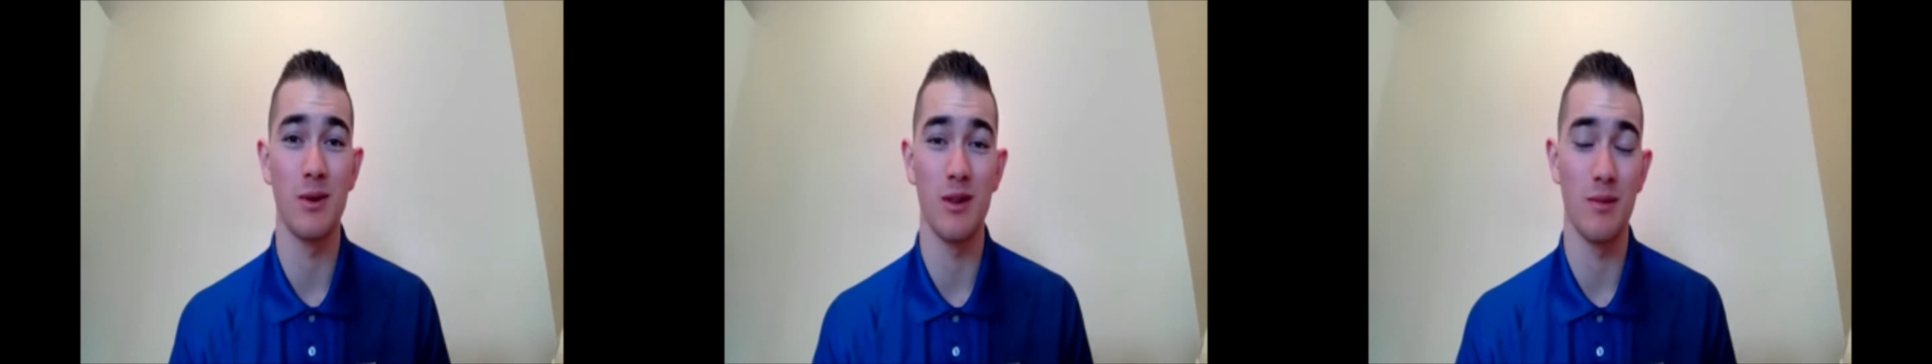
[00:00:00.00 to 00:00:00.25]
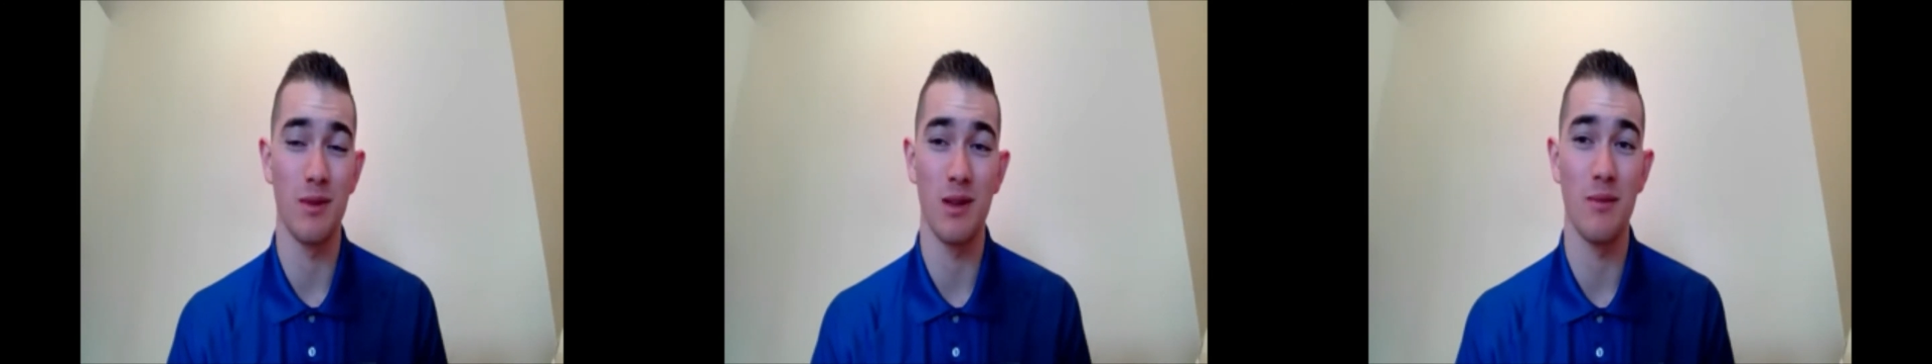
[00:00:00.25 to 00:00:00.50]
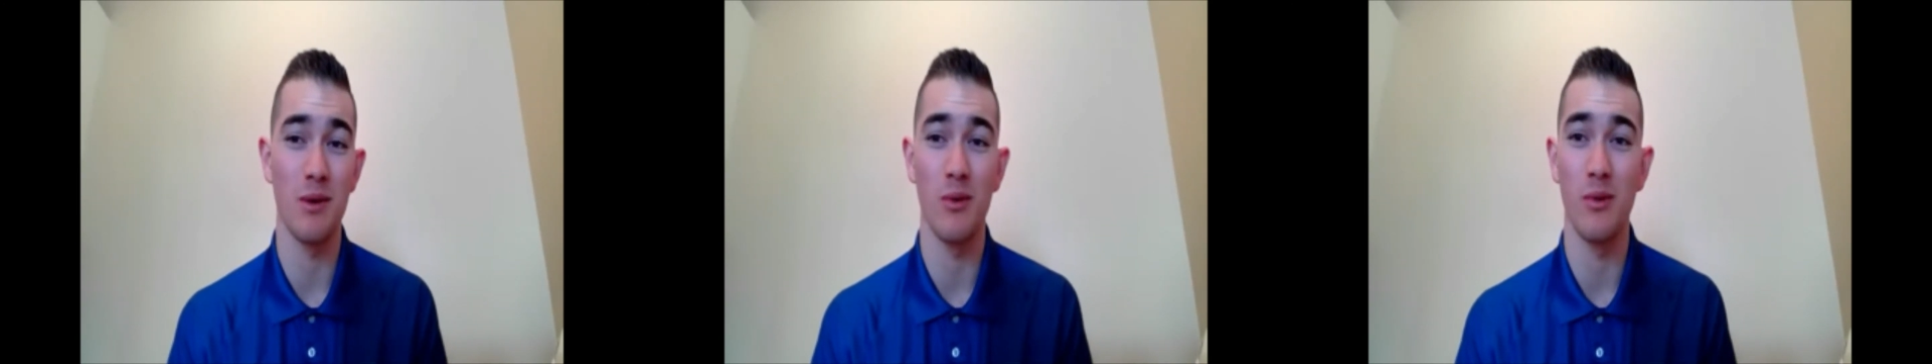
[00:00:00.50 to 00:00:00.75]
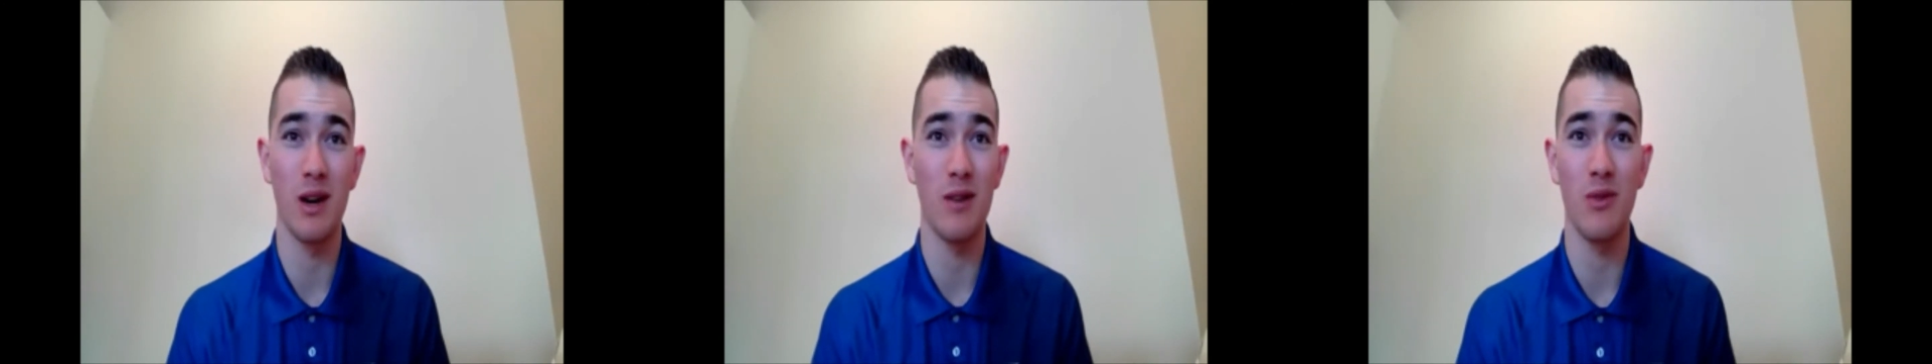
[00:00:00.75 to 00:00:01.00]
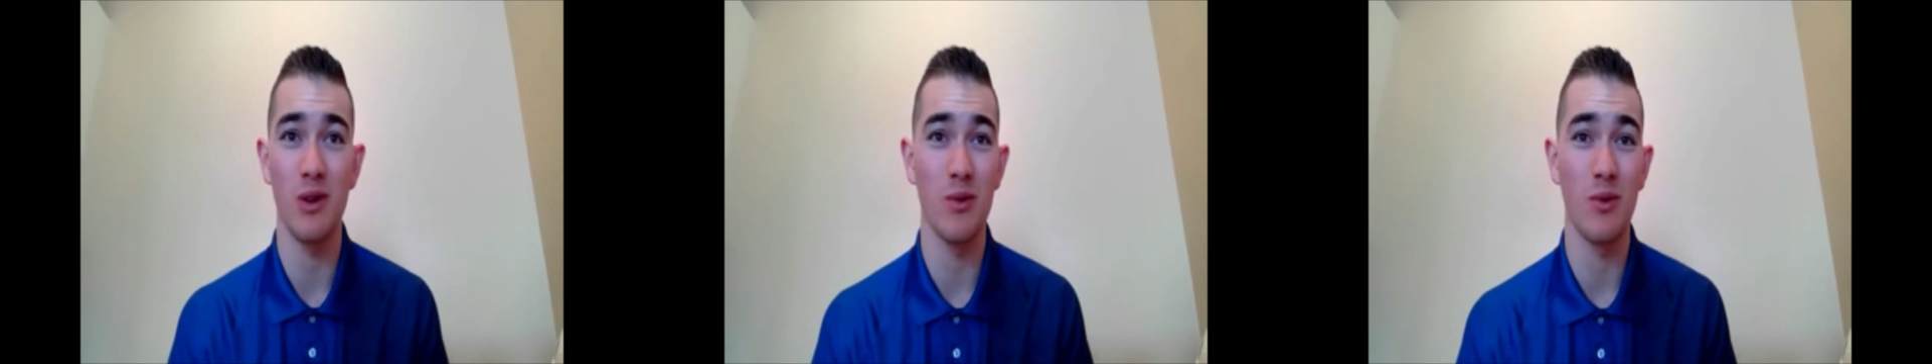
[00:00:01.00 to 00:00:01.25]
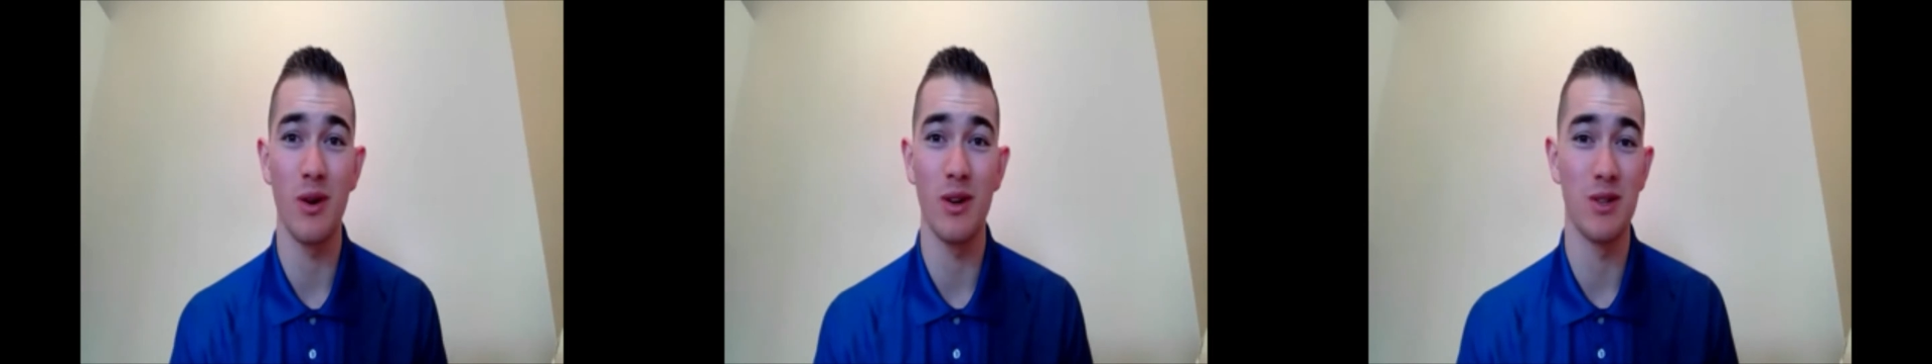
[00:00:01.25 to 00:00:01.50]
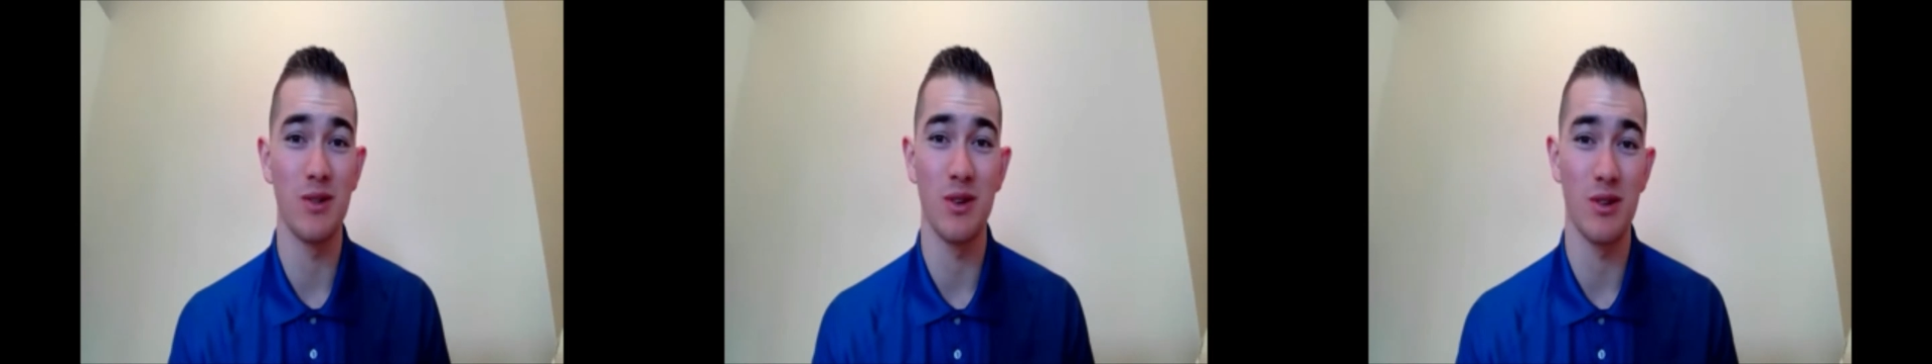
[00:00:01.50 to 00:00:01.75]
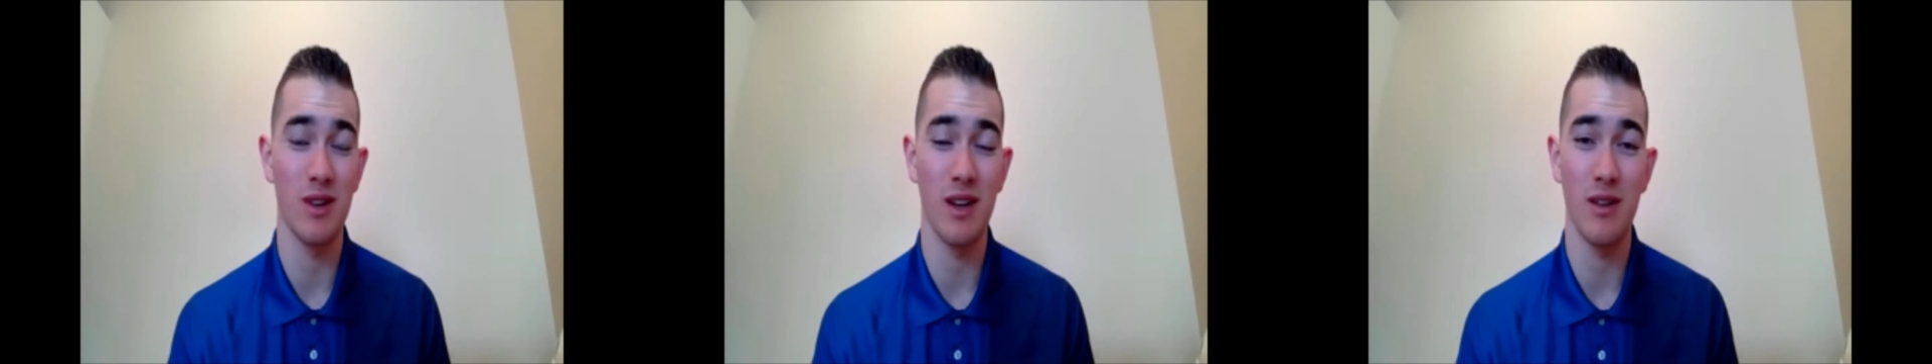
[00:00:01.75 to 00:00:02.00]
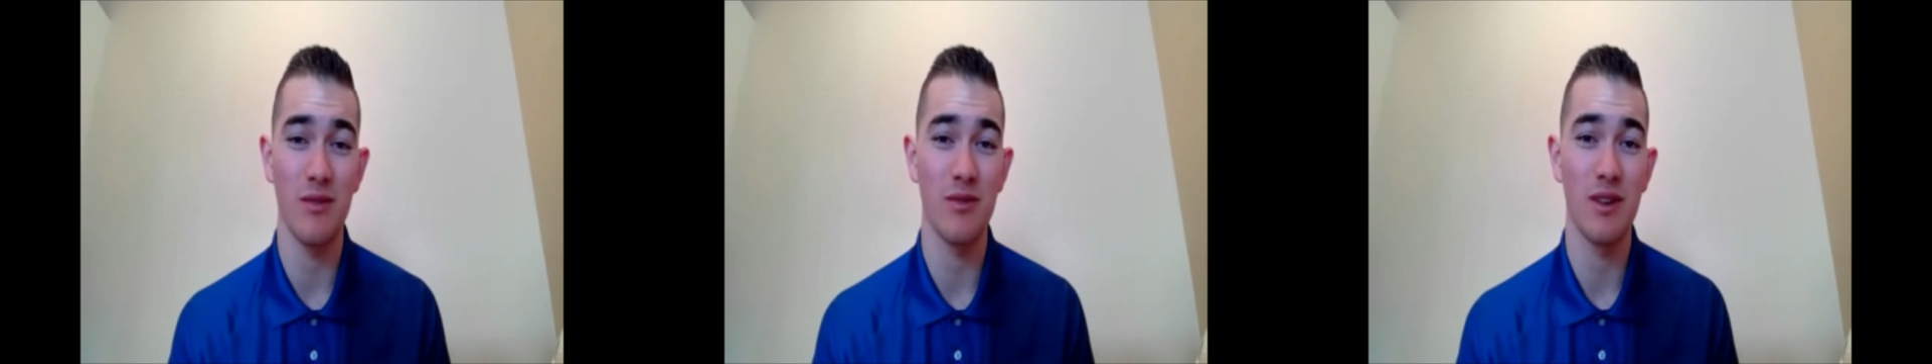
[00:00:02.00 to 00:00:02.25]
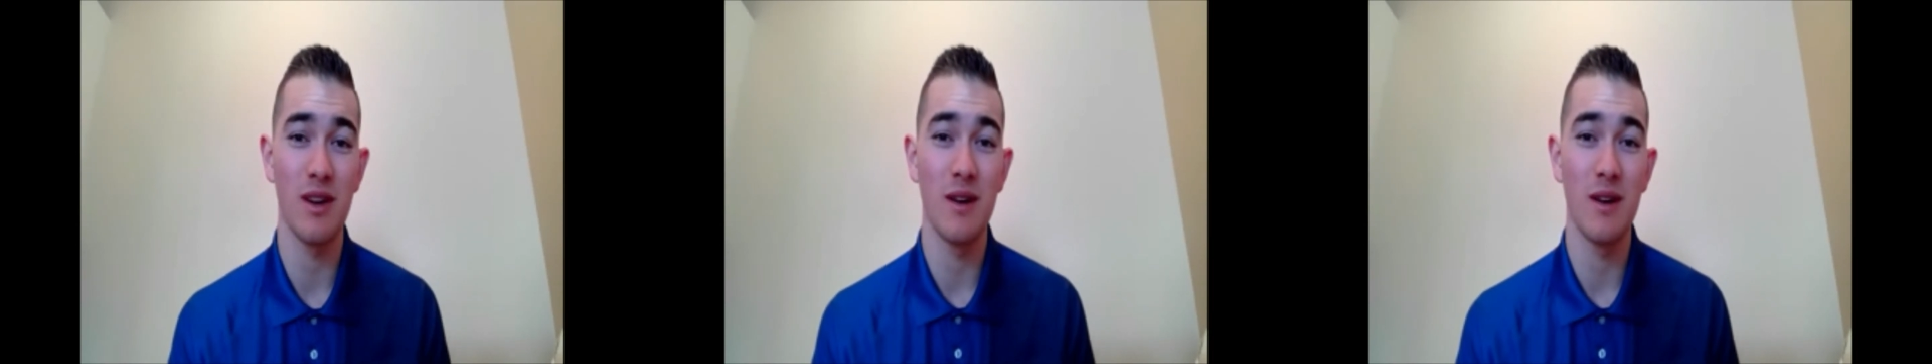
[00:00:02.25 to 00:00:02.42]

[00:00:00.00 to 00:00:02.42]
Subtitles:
It can be about whatever you want to do in your life.